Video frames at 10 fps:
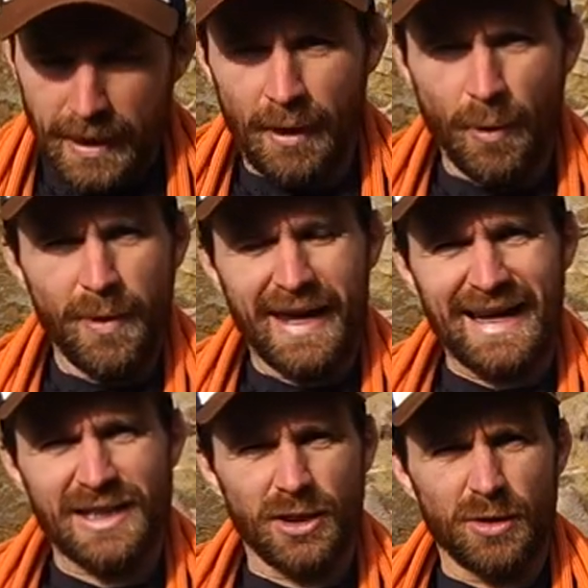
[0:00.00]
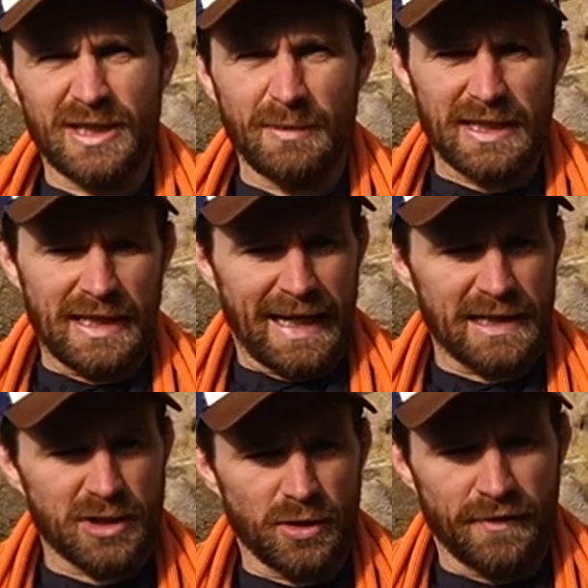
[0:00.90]
And then when we get to, similar to the
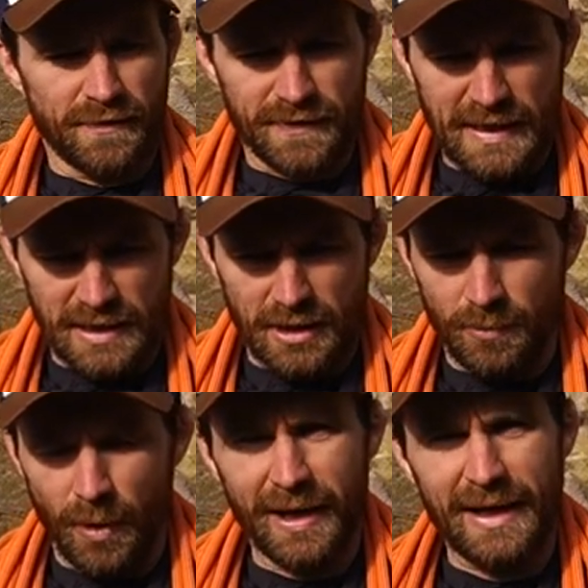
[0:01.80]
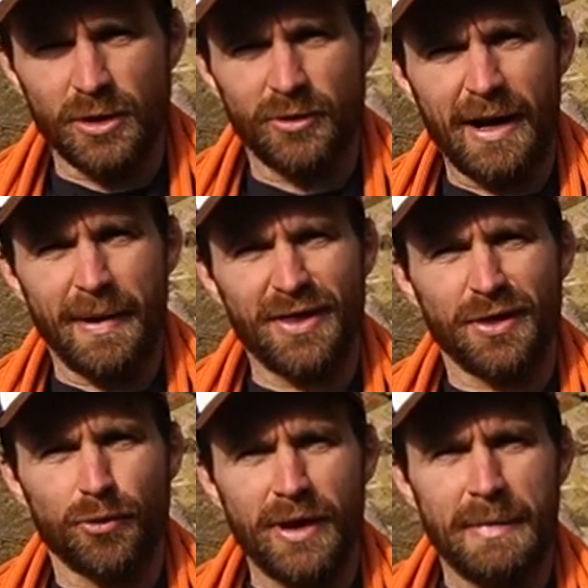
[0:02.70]
last sort of system, when we get to around about
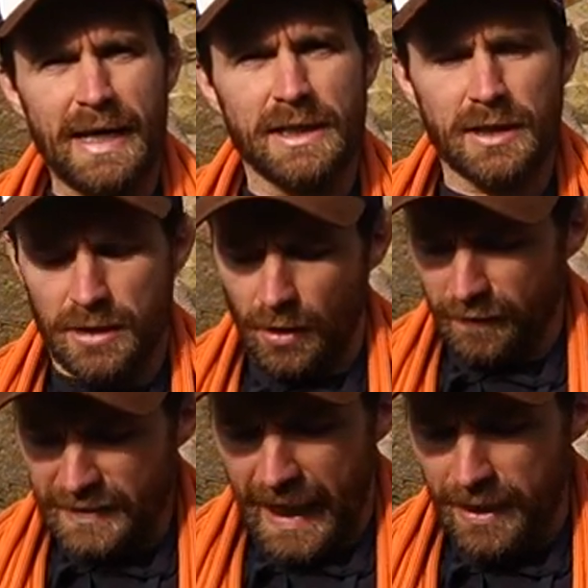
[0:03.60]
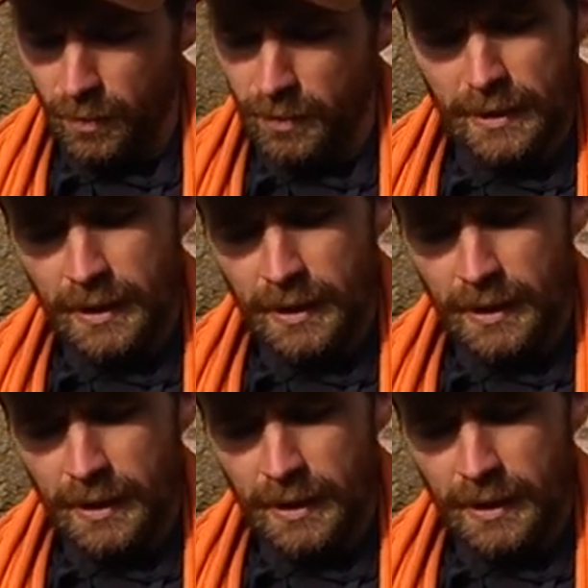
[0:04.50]
three meters of tail,